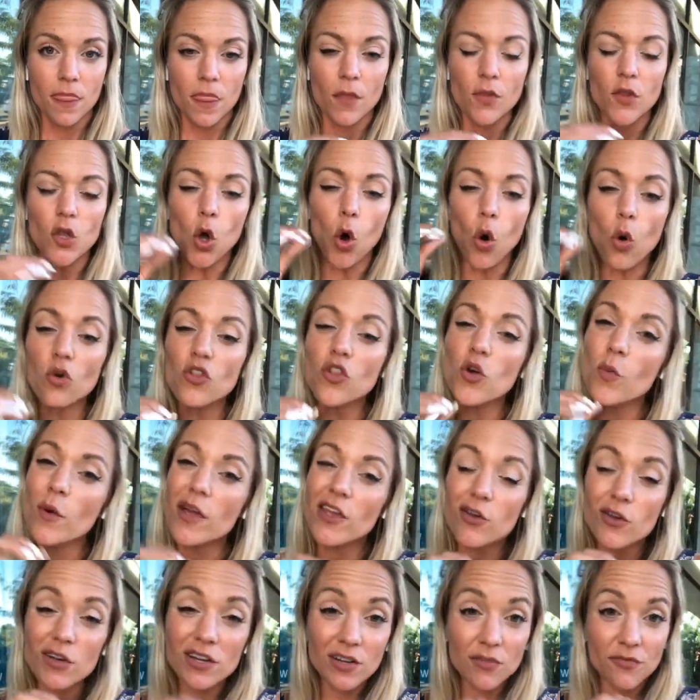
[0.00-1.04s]
The only way
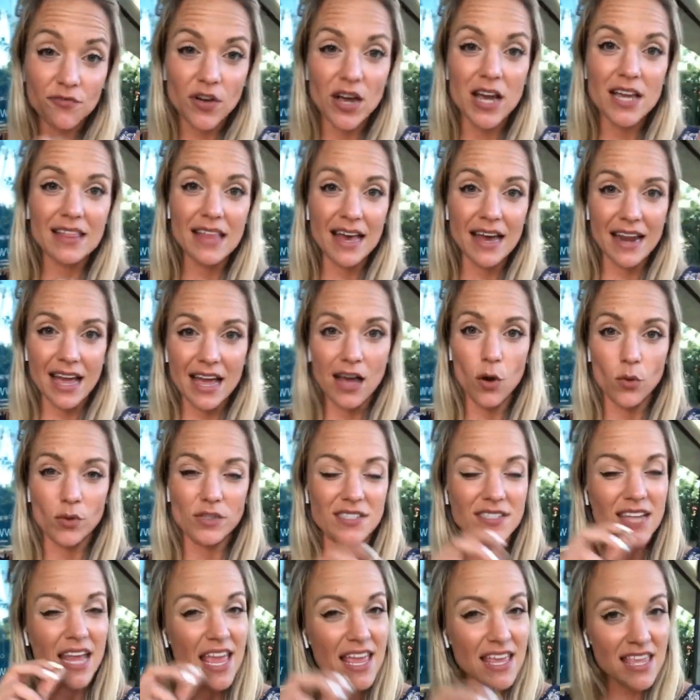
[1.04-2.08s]
you're going to find that out
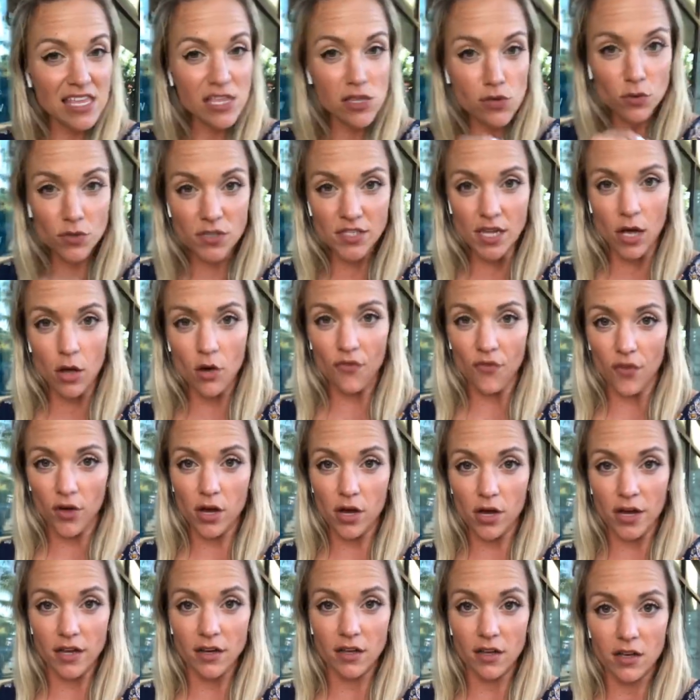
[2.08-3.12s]
is taking yourself
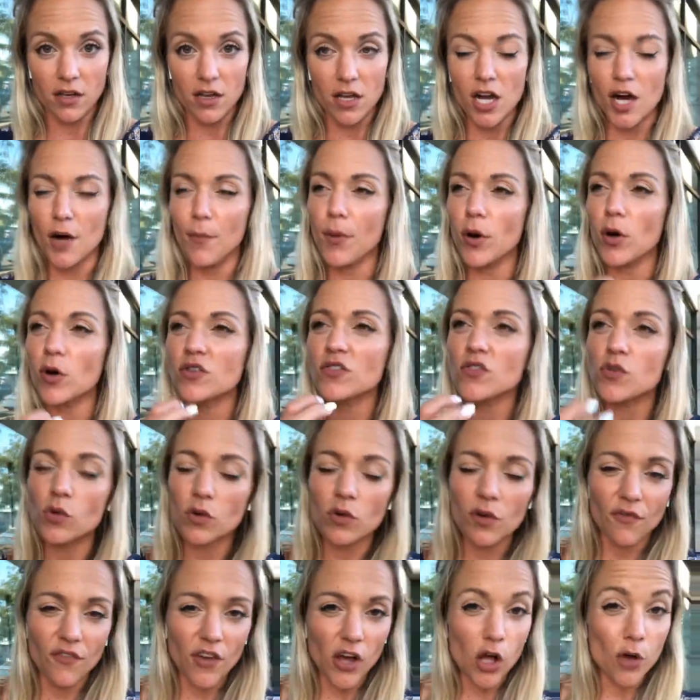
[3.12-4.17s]
on. Personal
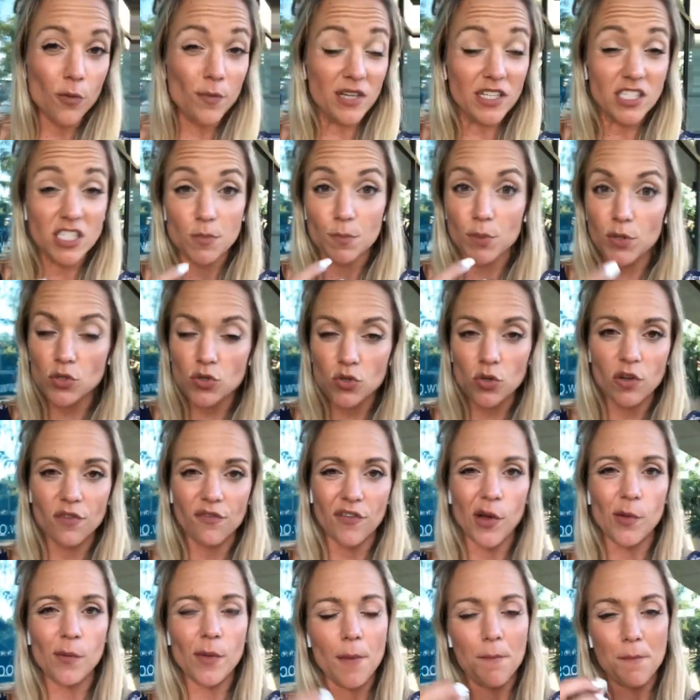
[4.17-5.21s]
development, spiritual
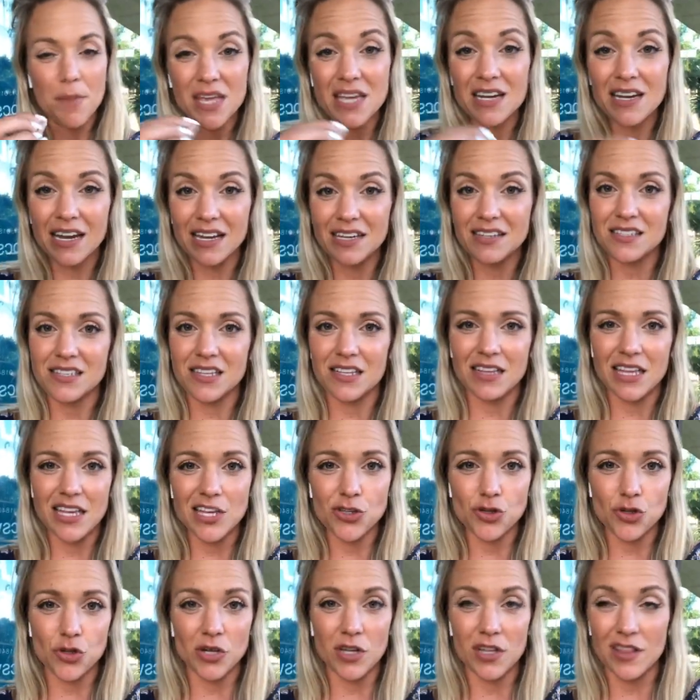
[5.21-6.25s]
development, be in
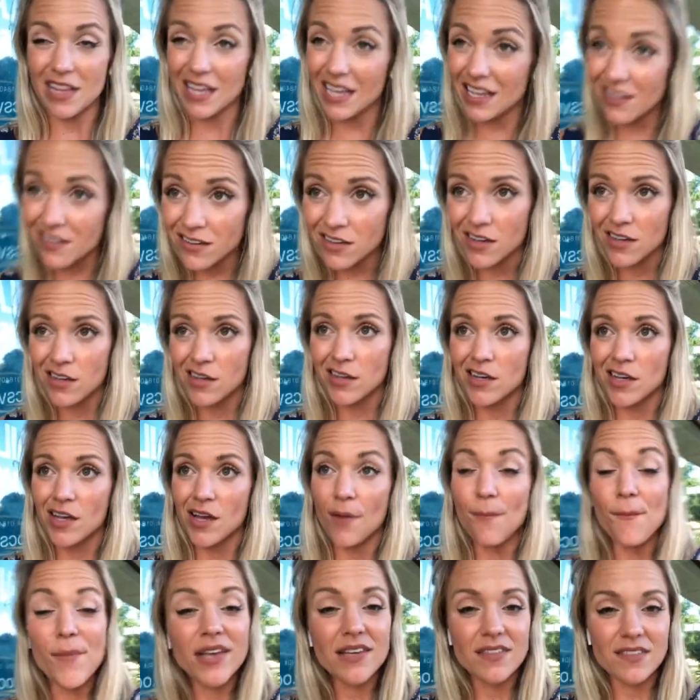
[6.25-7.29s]
isolation, and then
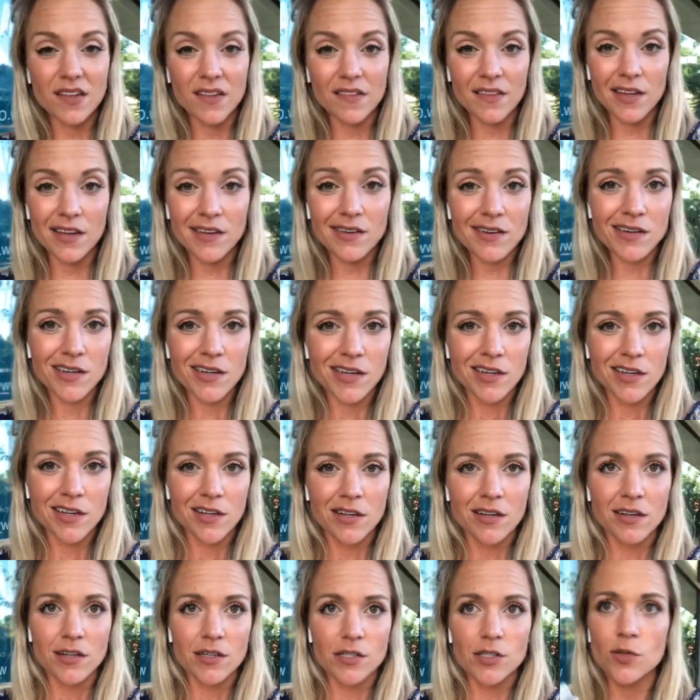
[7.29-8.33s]
mix in there
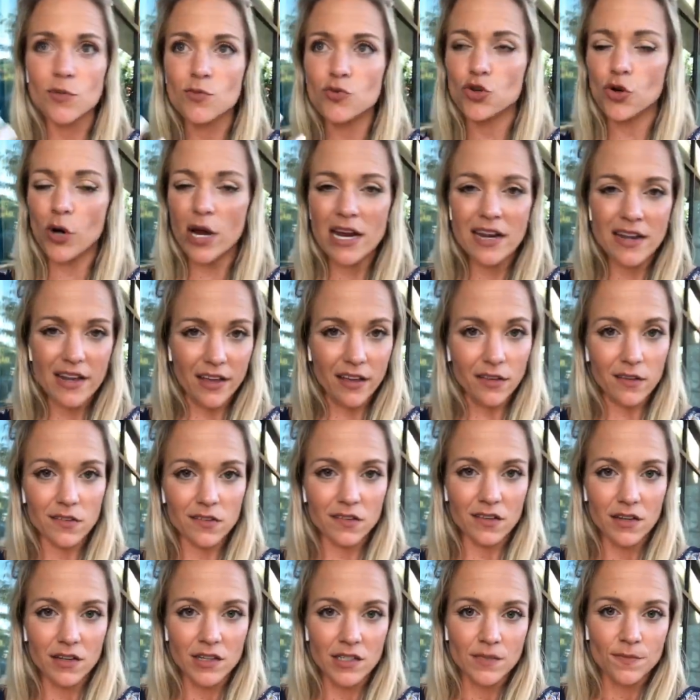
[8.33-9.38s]
some
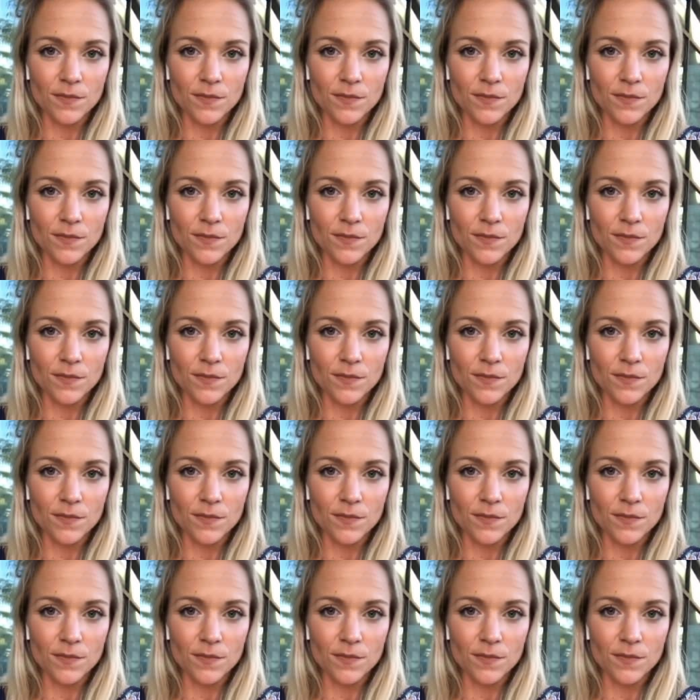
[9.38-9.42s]
trainings.